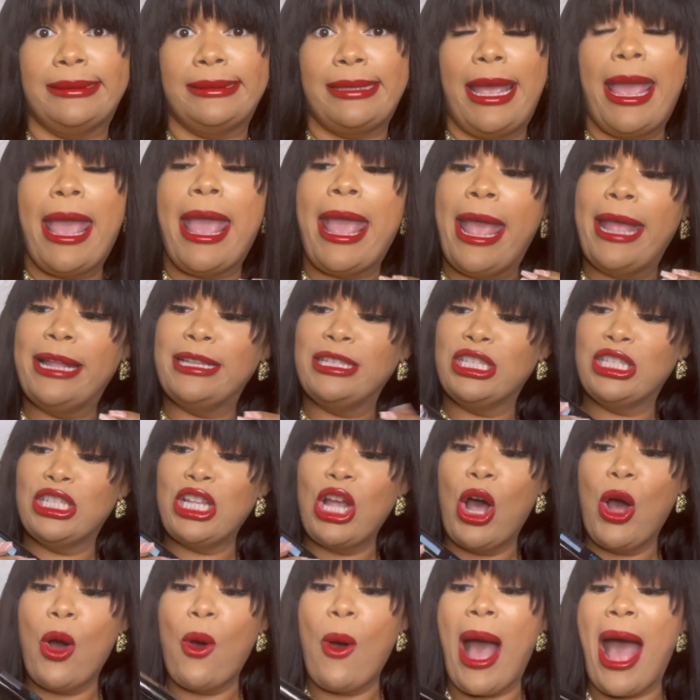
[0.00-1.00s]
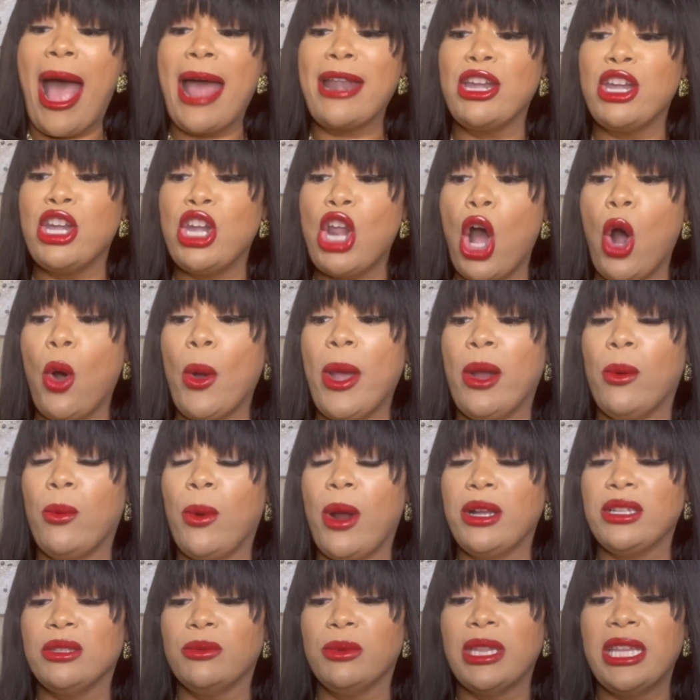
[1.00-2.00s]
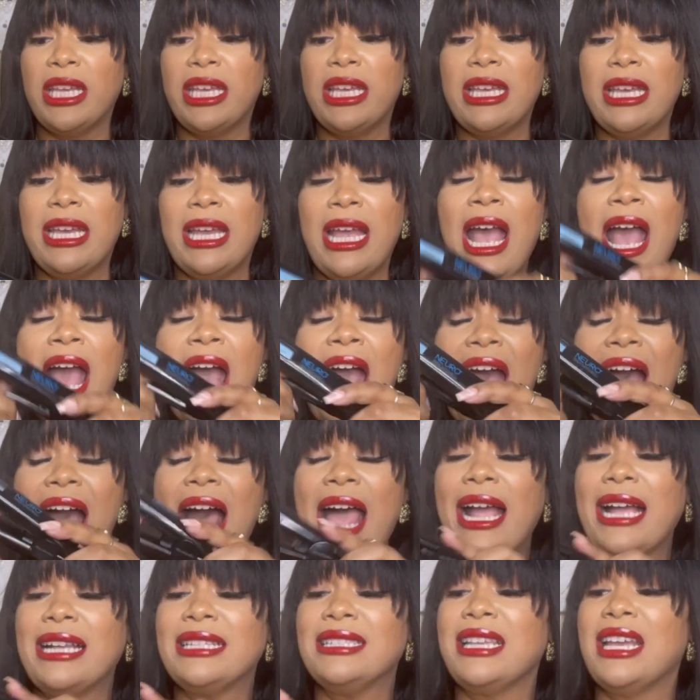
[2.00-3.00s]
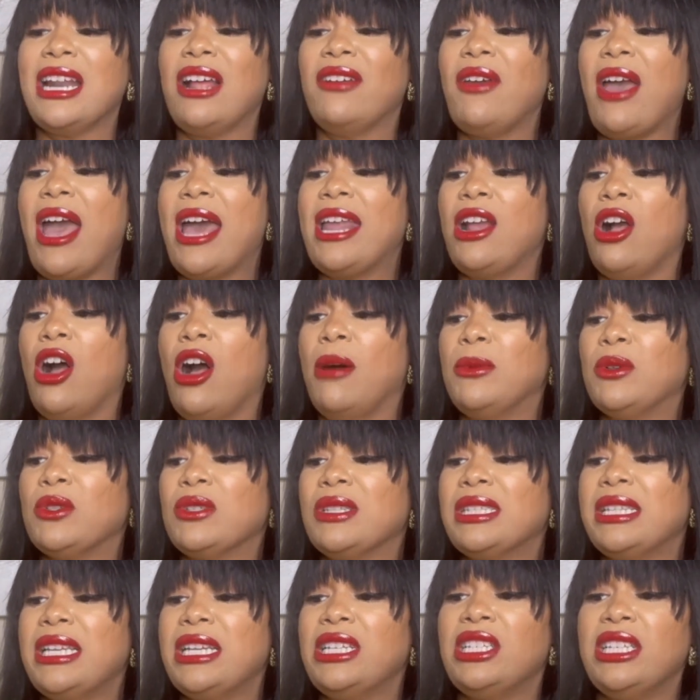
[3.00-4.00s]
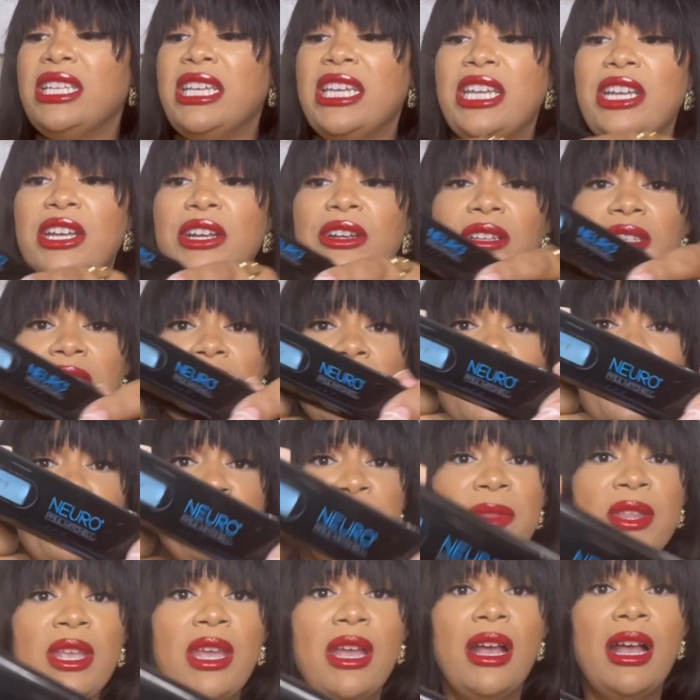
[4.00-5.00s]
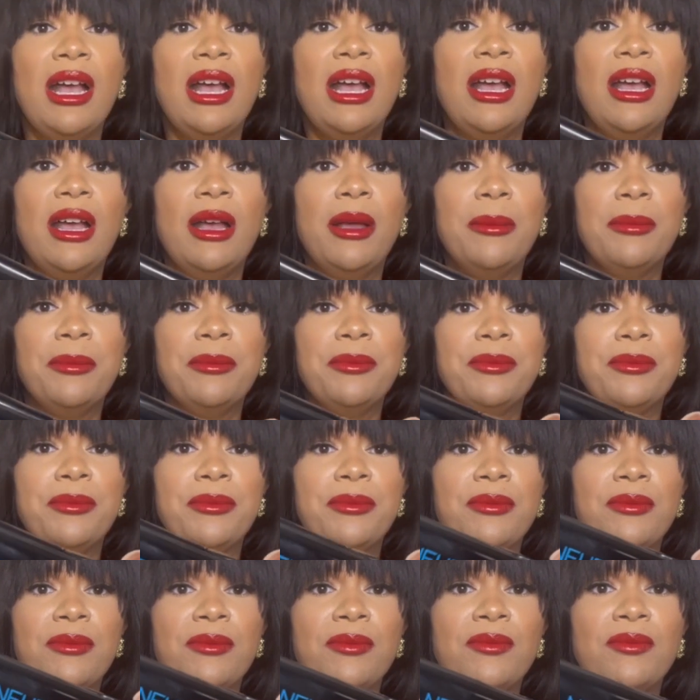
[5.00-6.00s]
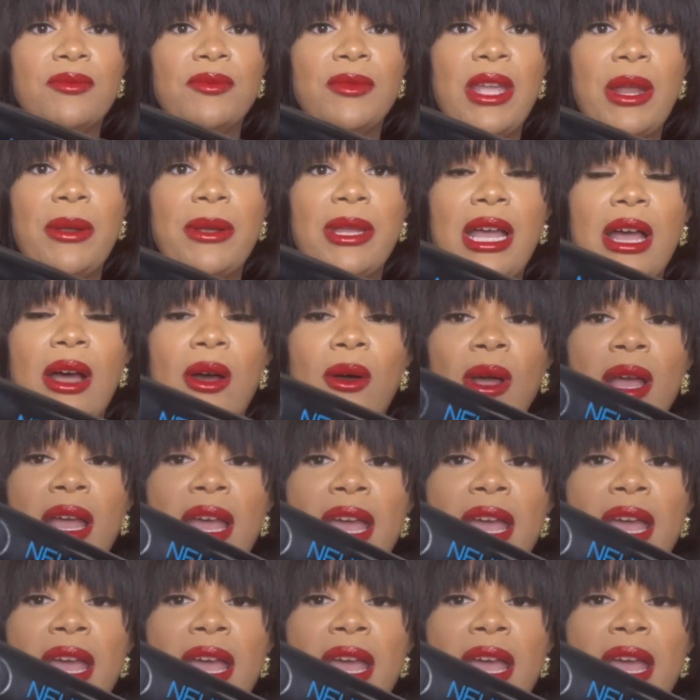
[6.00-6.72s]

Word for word: And so I know it works really good. Like I said, I've had it almost six years. Um, there we go.